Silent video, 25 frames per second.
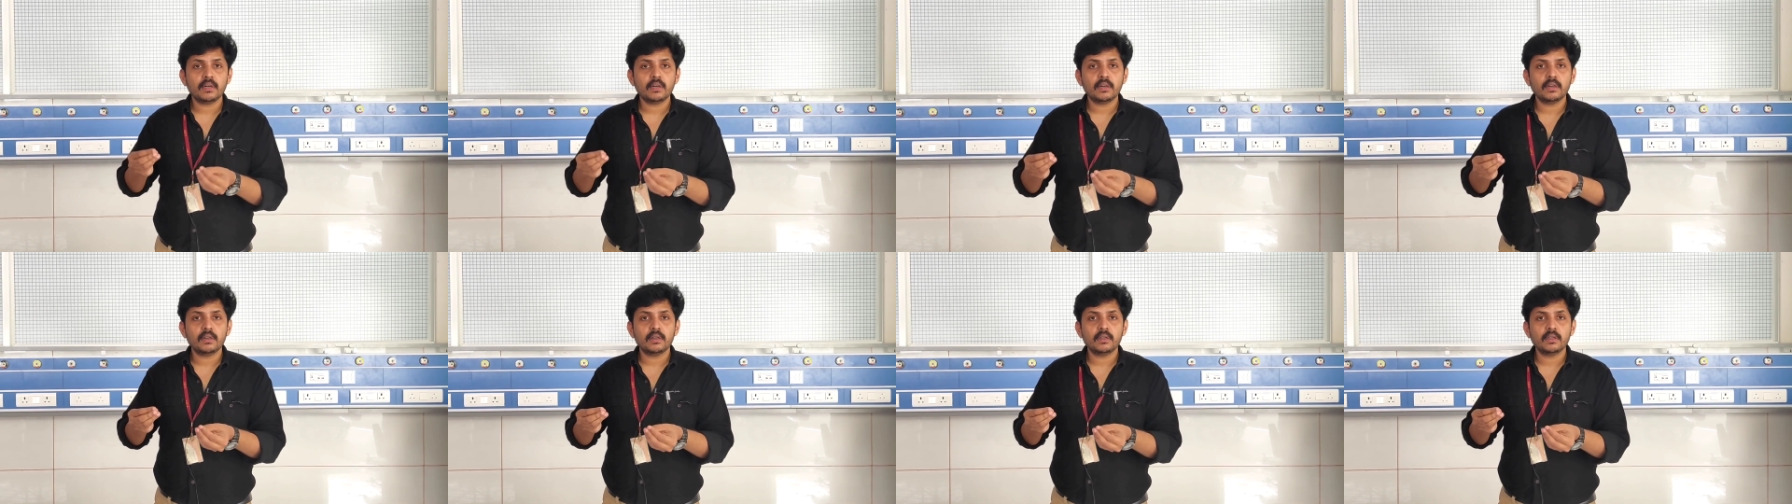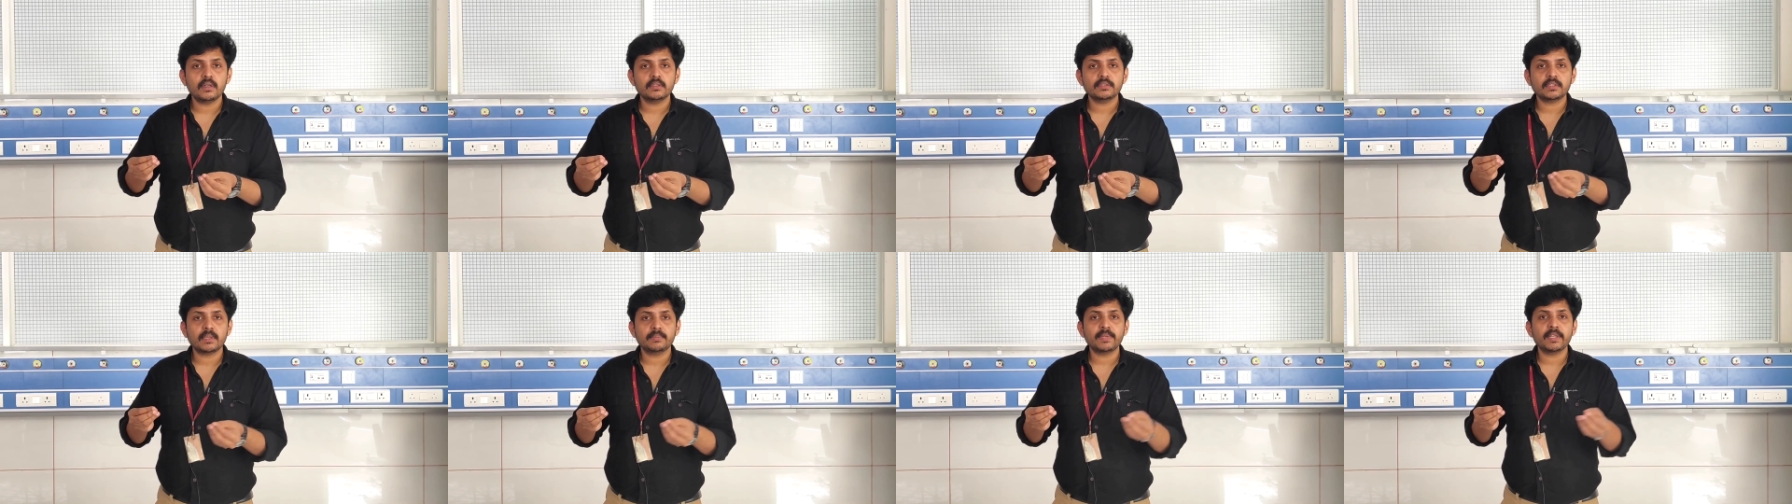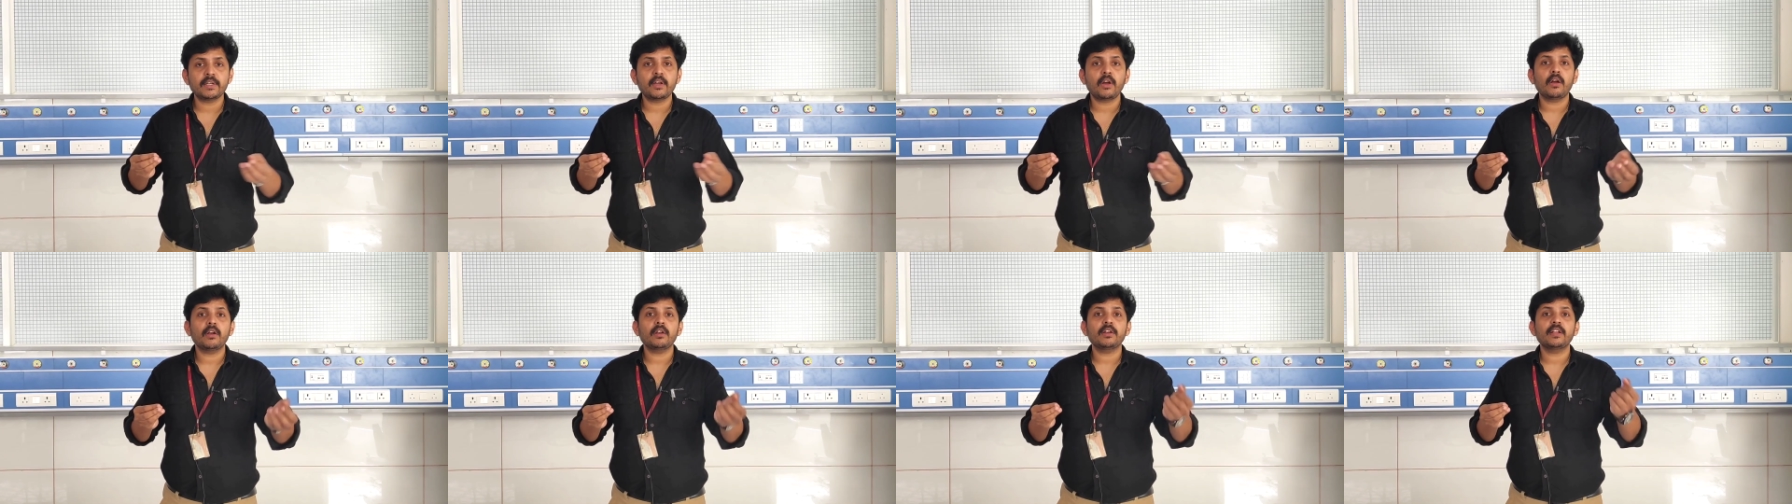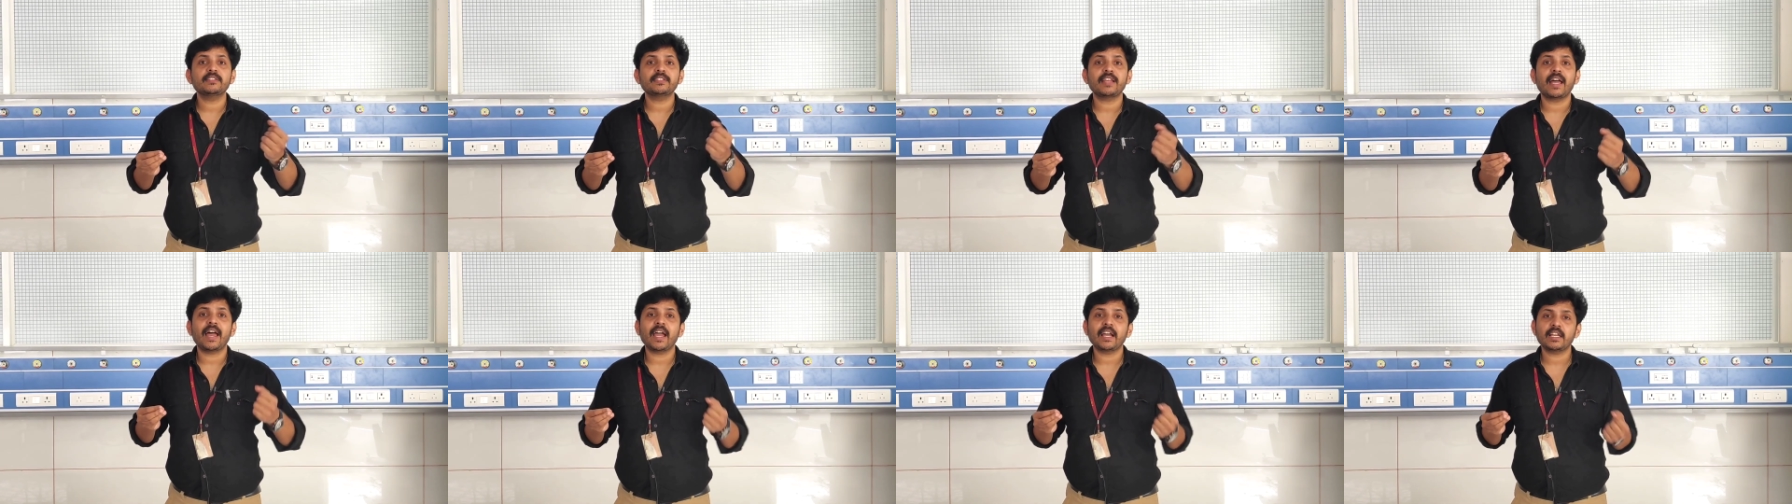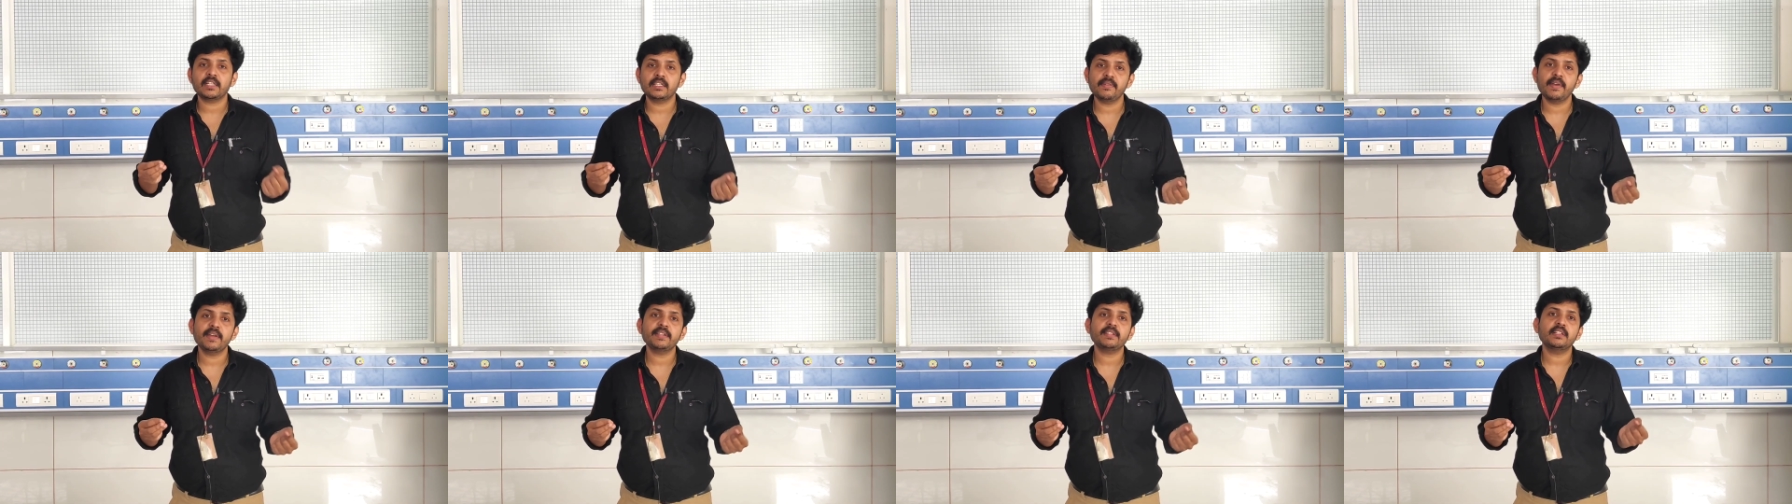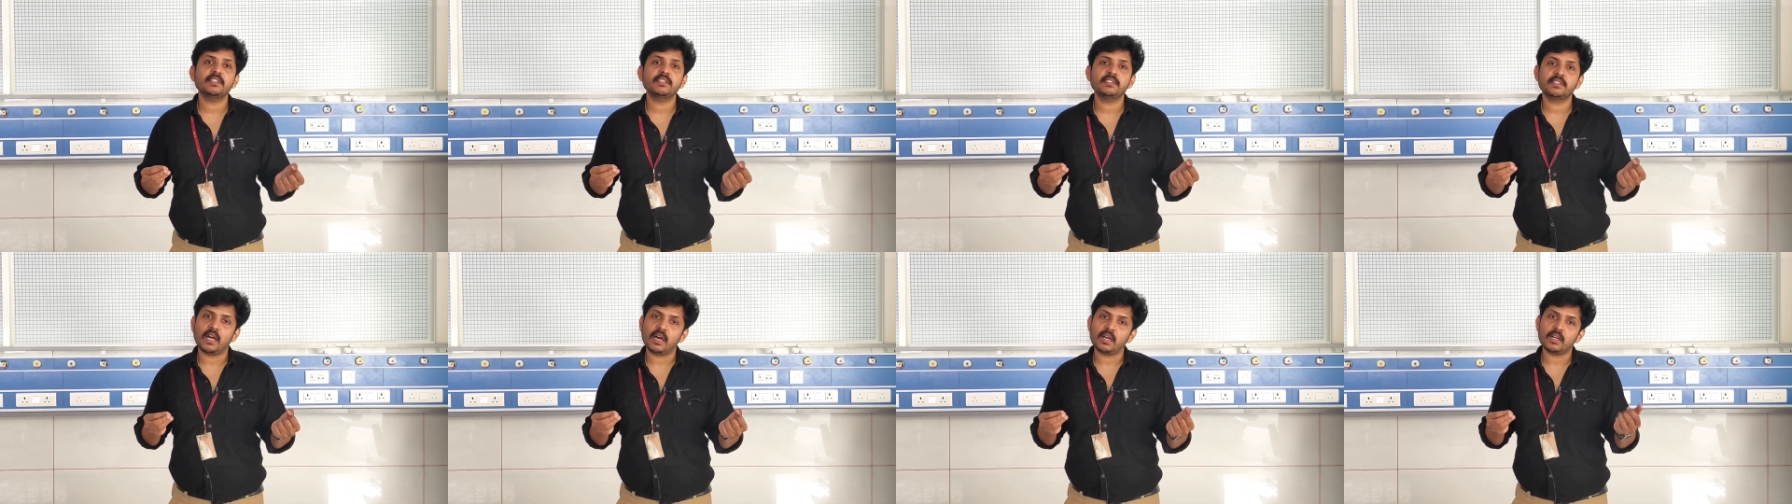uh, something called as
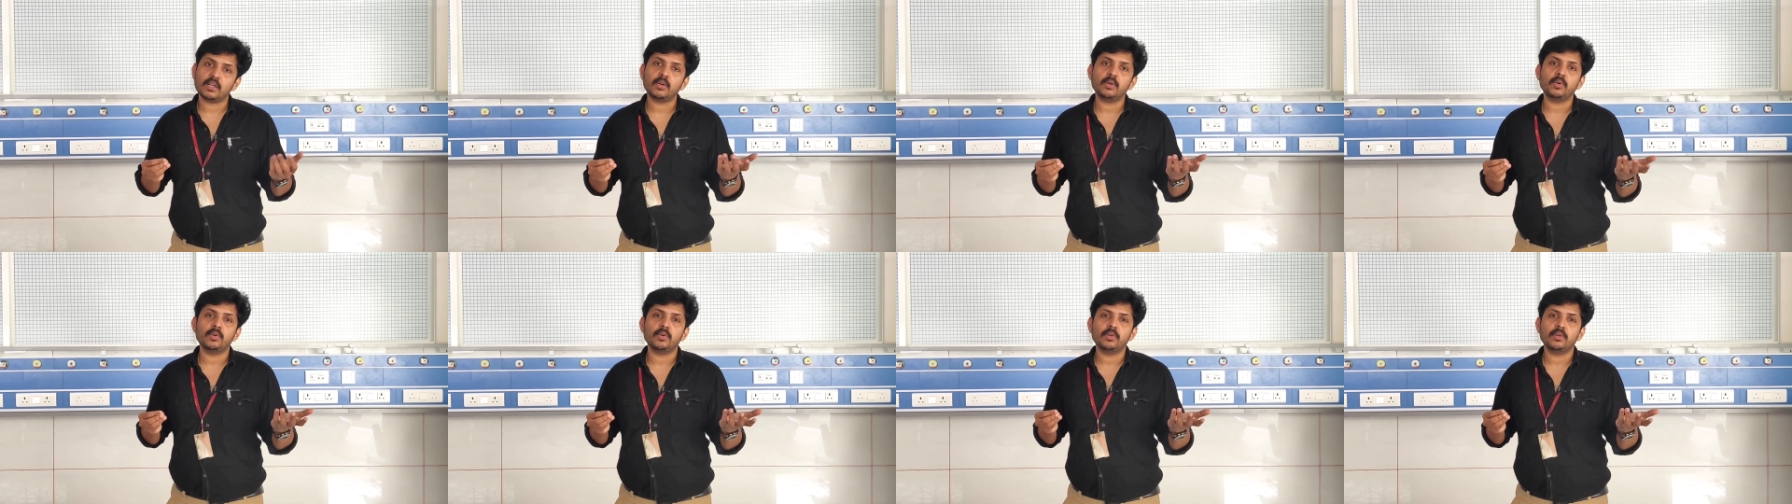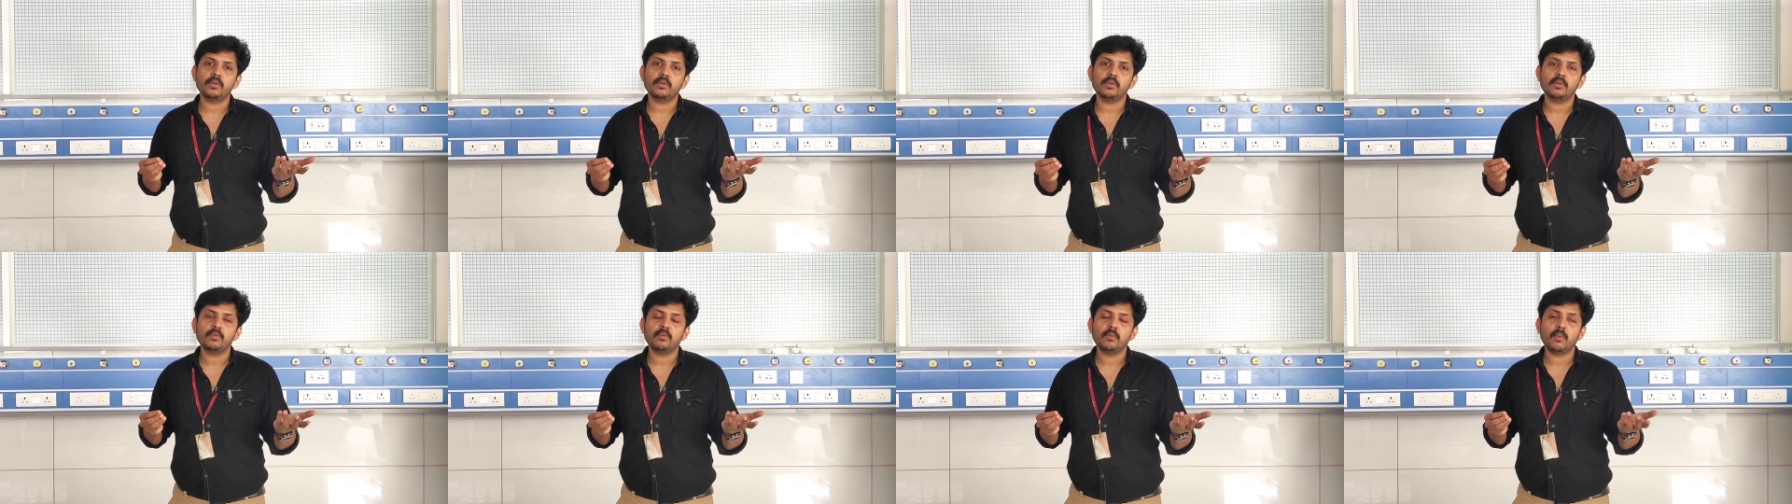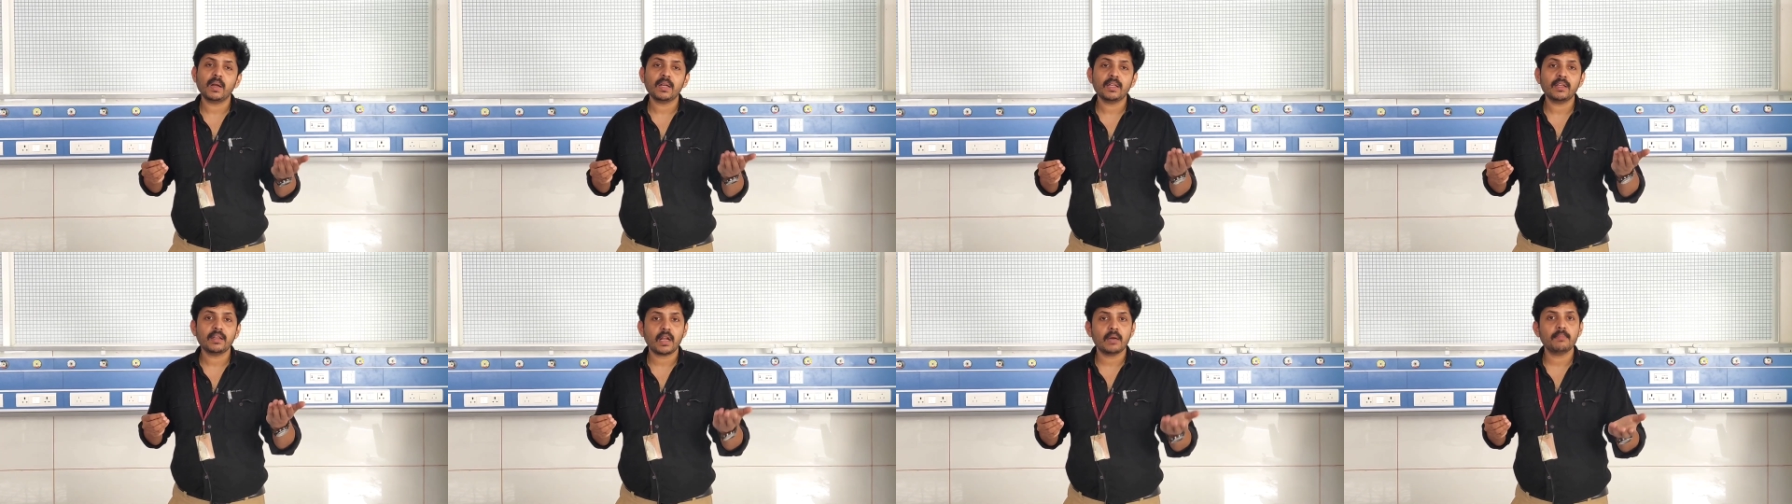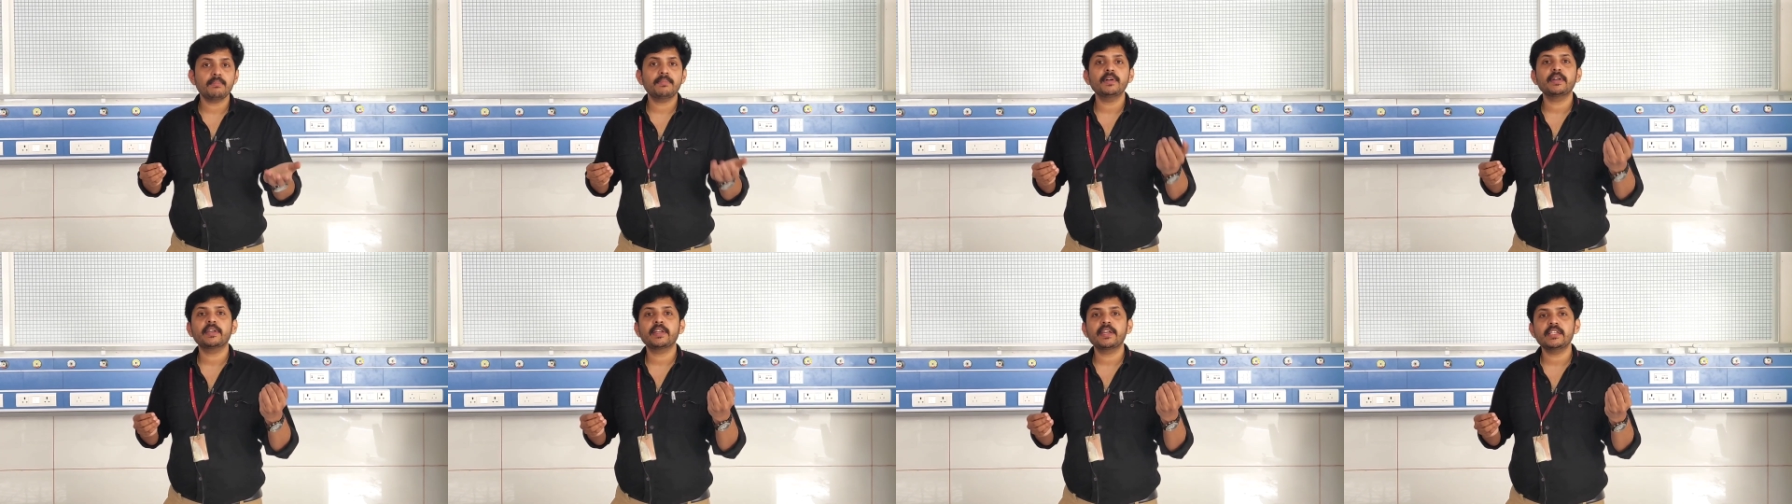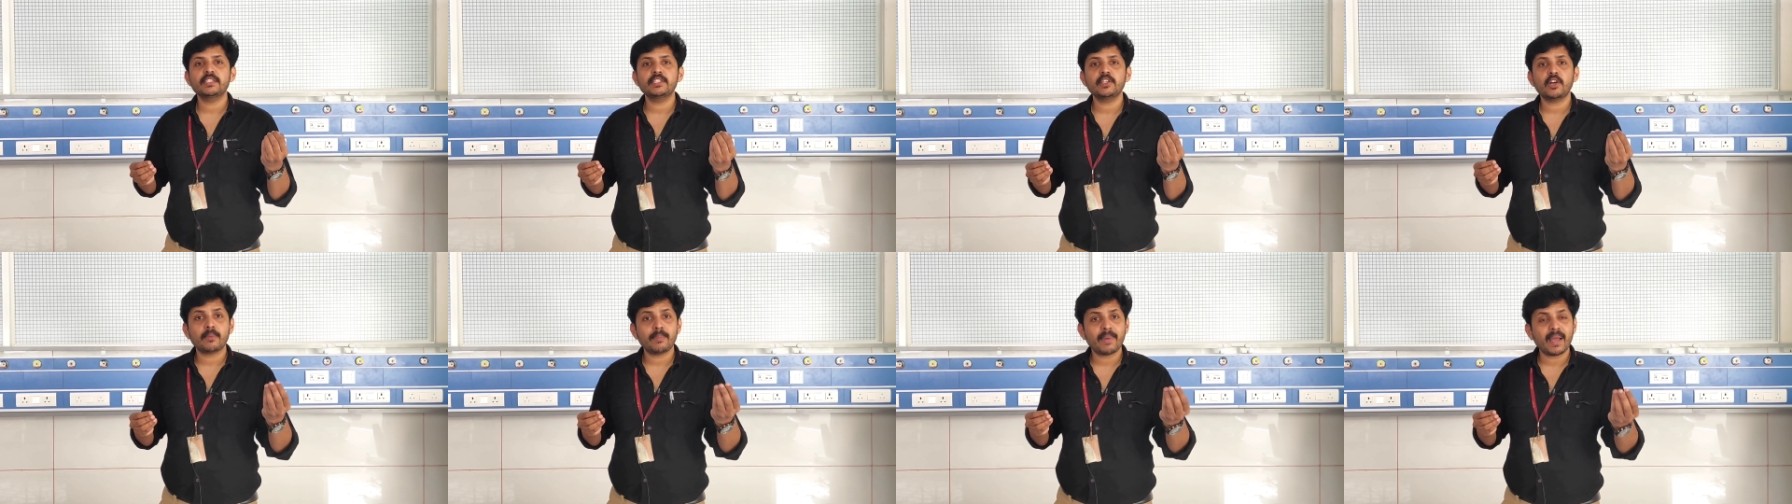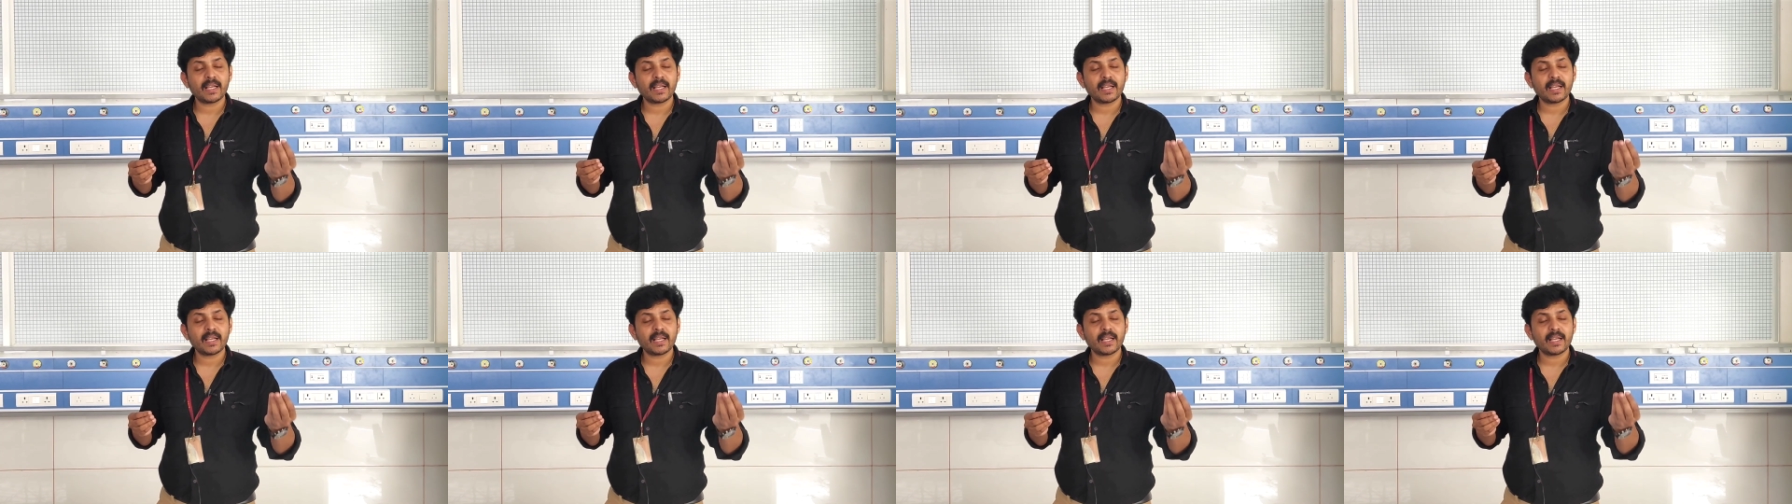activated charcoal, 1 gram per kg or